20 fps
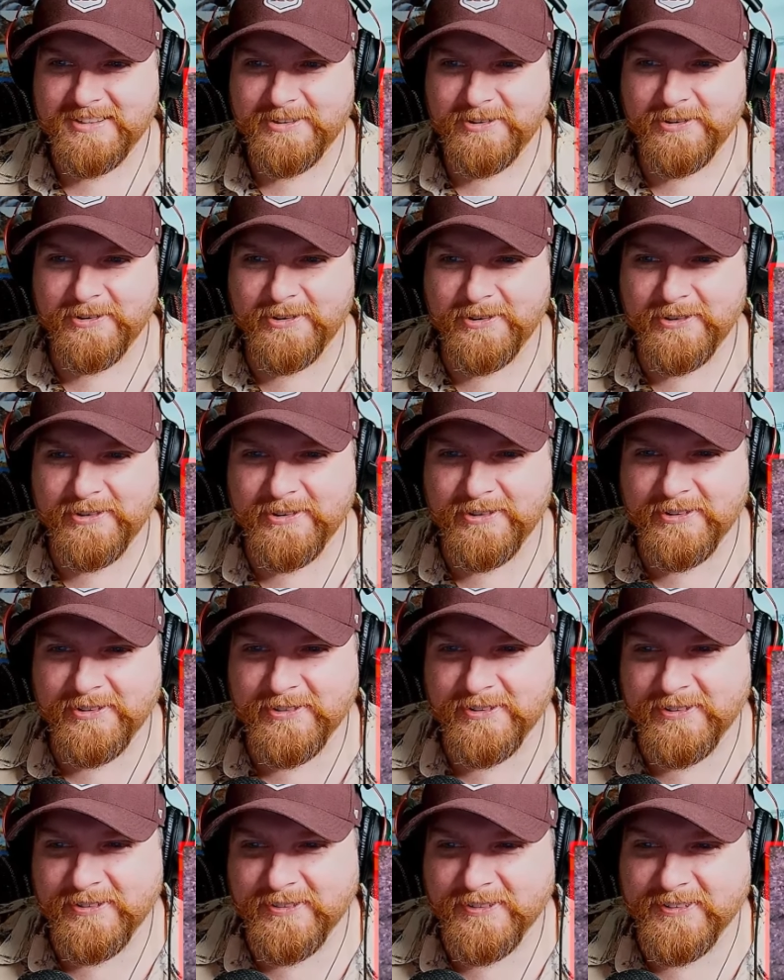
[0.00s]

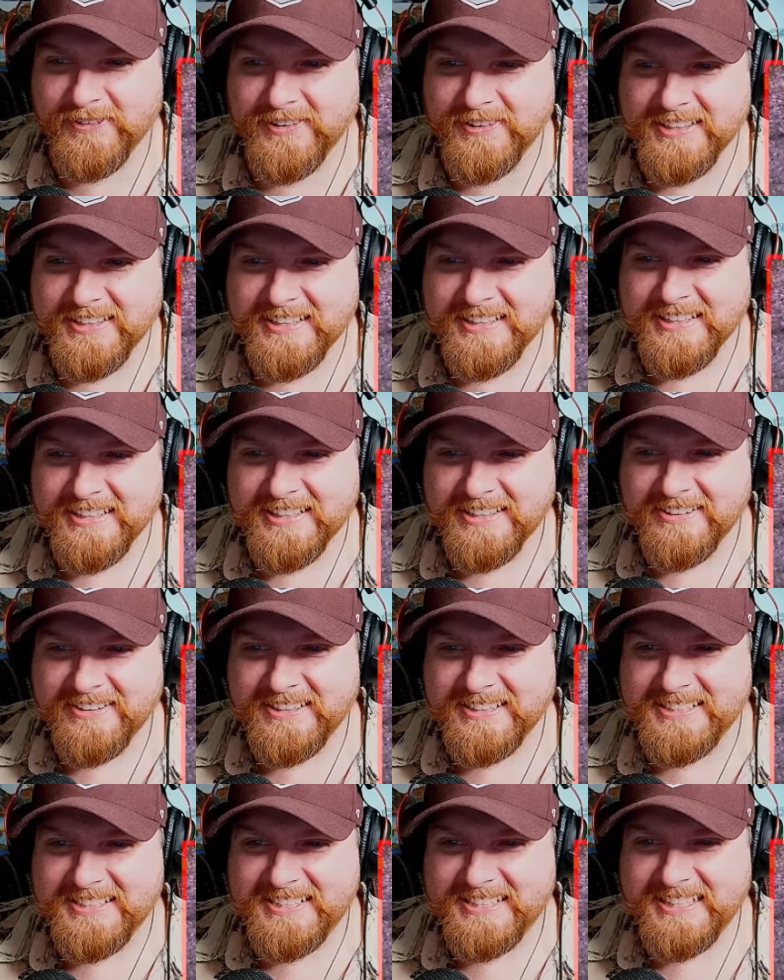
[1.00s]
Ooh, you
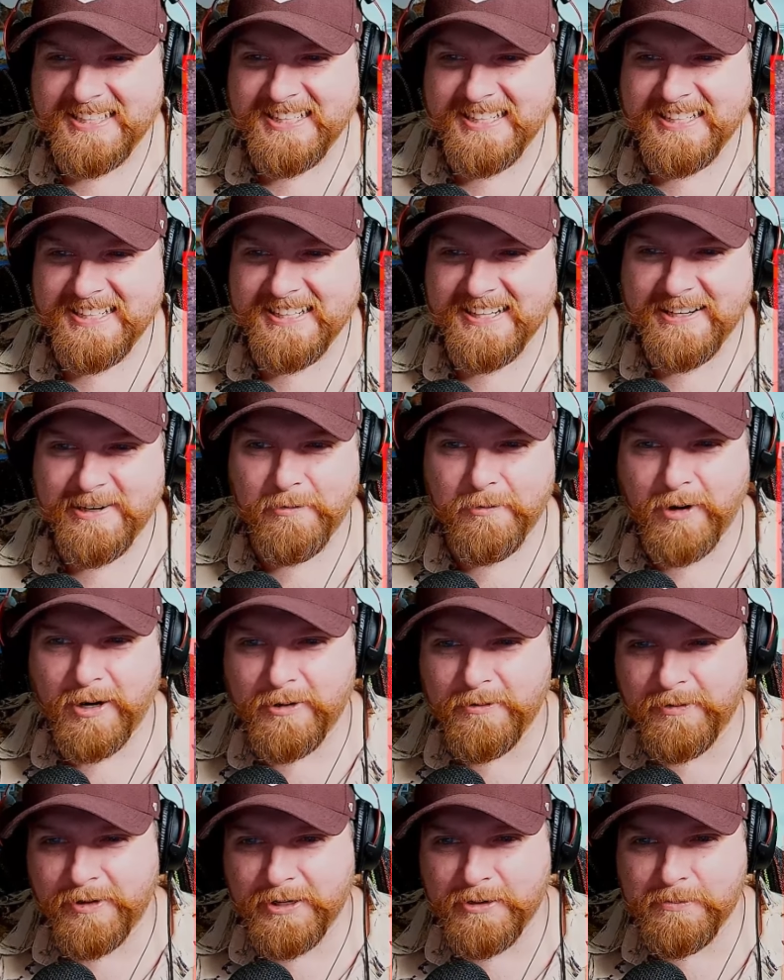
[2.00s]
can see
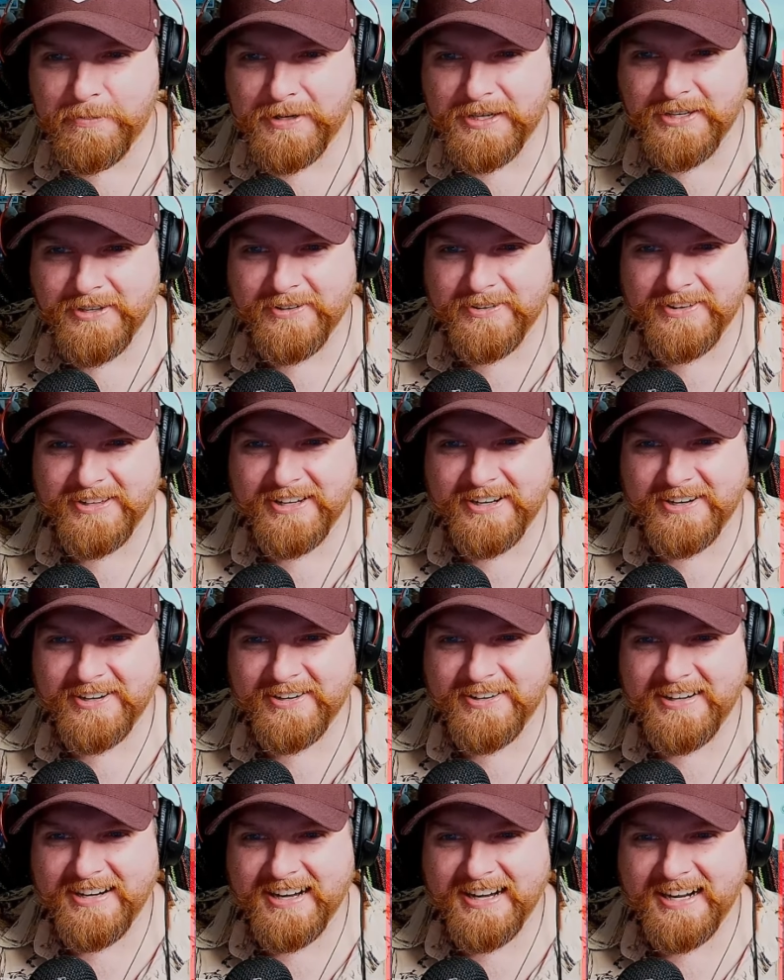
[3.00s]
one wheel peel
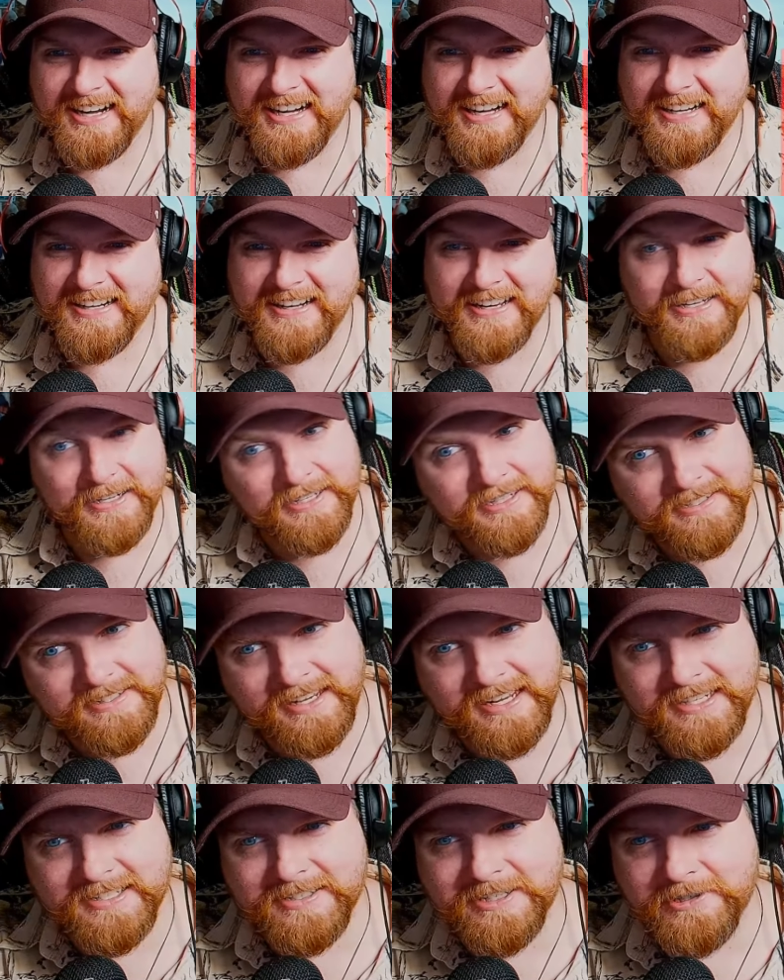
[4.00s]
there on, in this
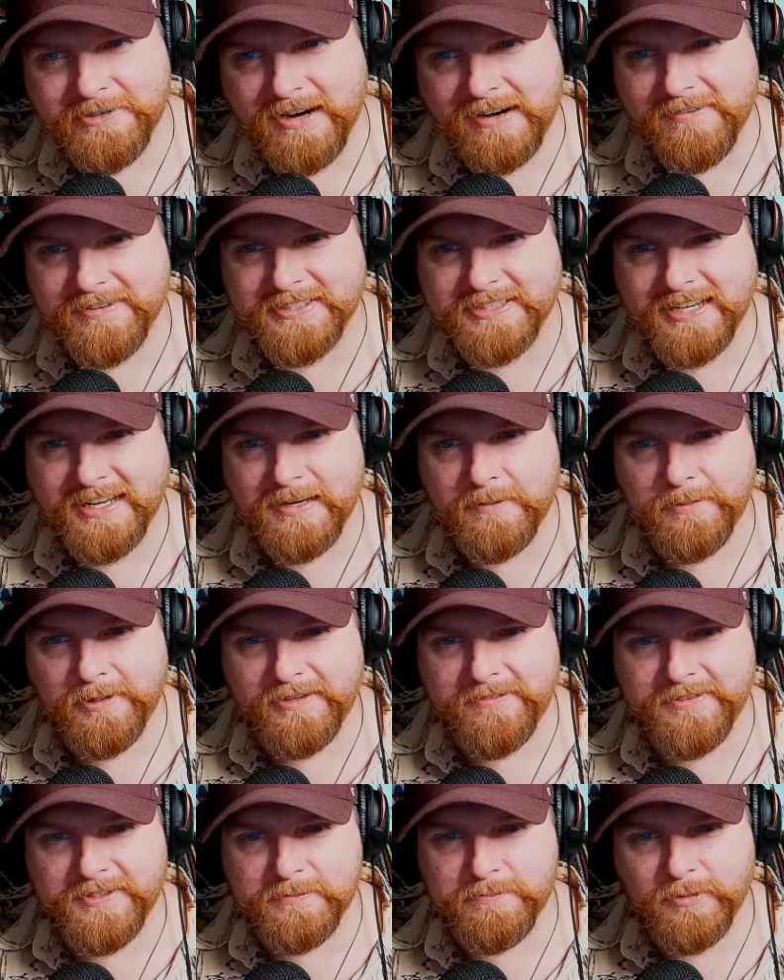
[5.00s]
case, the driver's side. I
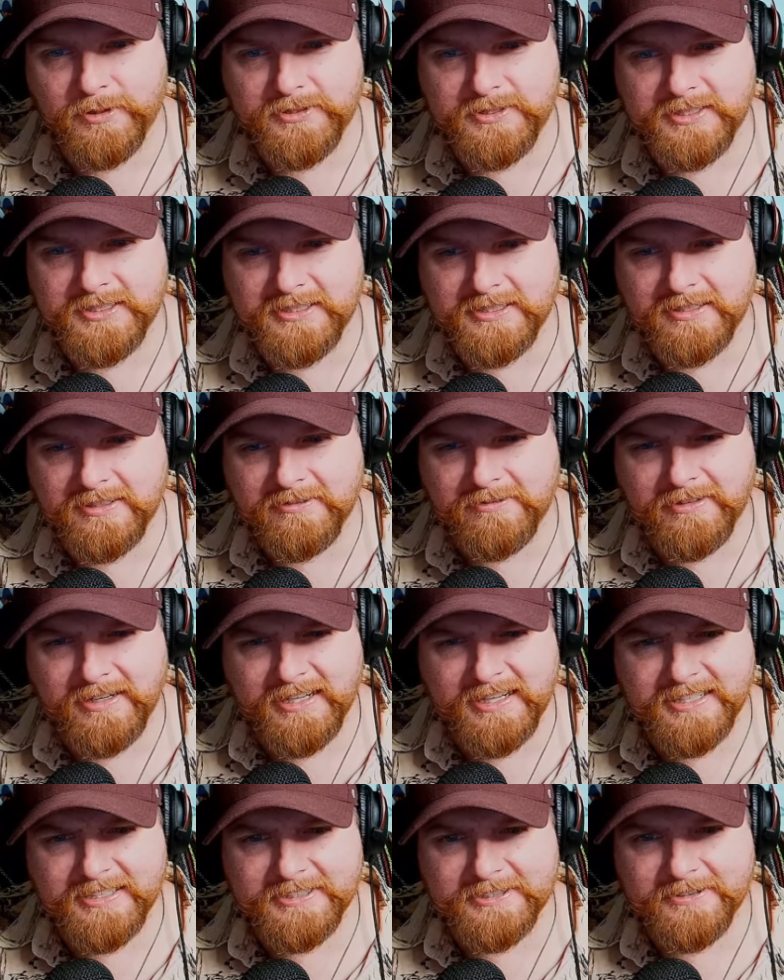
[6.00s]
believe most of these are
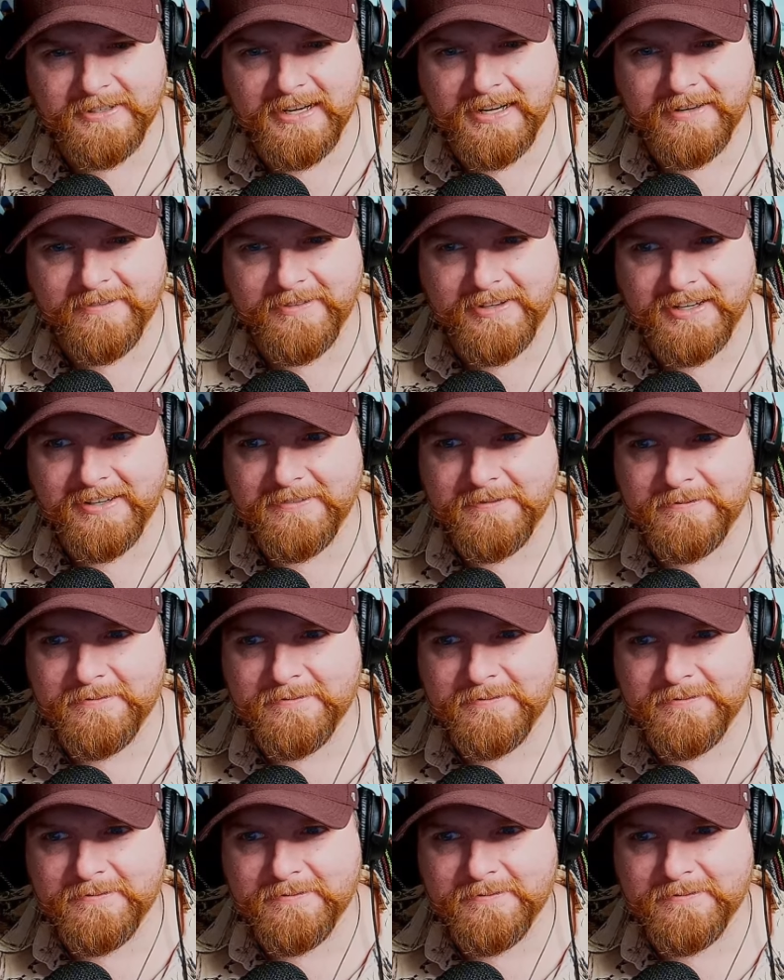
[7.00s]
right-hand drive, yeah?